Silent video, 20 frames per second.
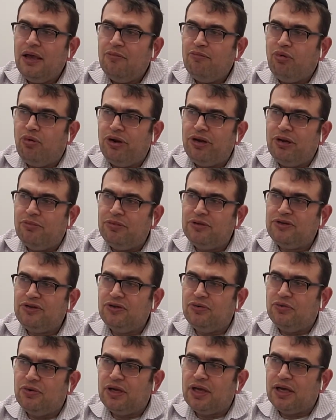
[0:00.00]
Point number
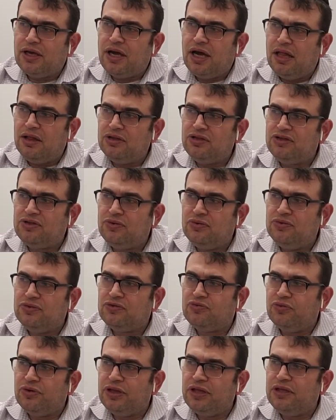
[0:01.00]
2, can college
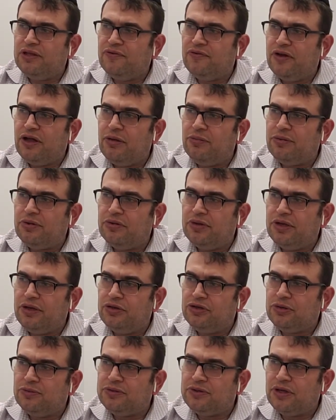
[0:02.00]
students really develop their
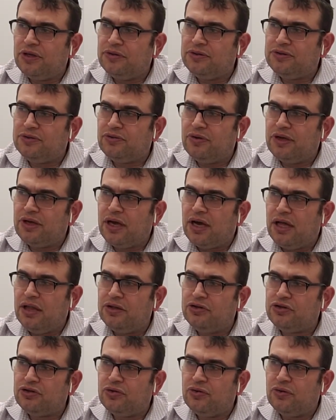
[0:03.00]
leadership skills through a
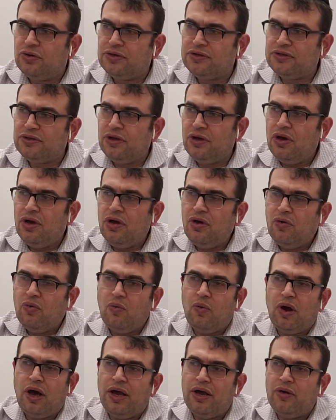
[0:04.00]
college course?
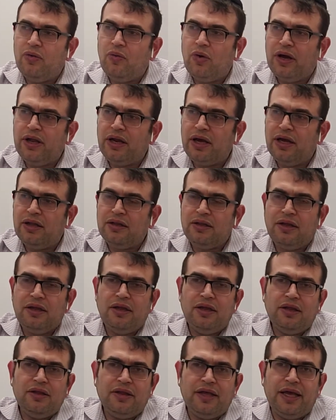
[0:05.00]
Why or why not?
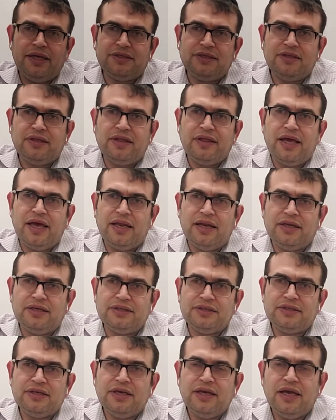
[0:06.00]
The answer to that
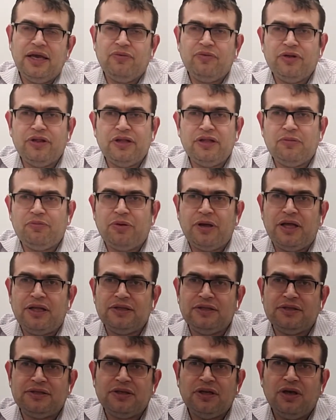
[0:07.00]
is, it really
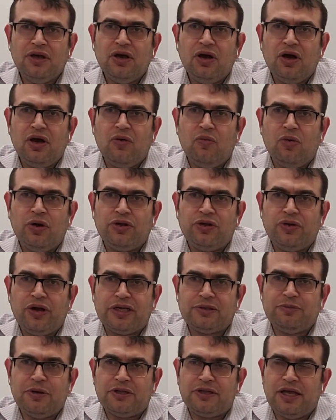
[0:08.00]
depends on what your
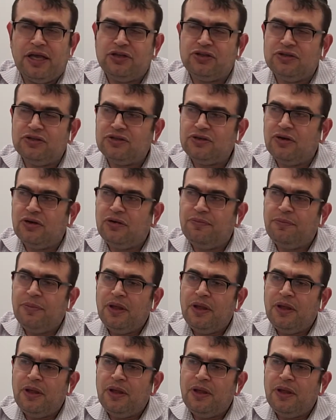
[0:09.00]
expectations are.